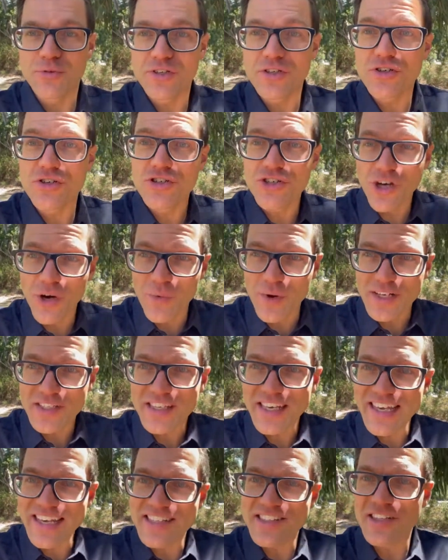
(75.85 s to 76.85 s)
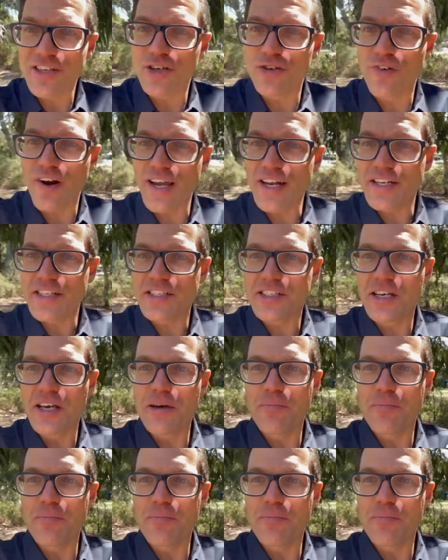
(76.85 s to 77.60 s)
to show us he is the greatest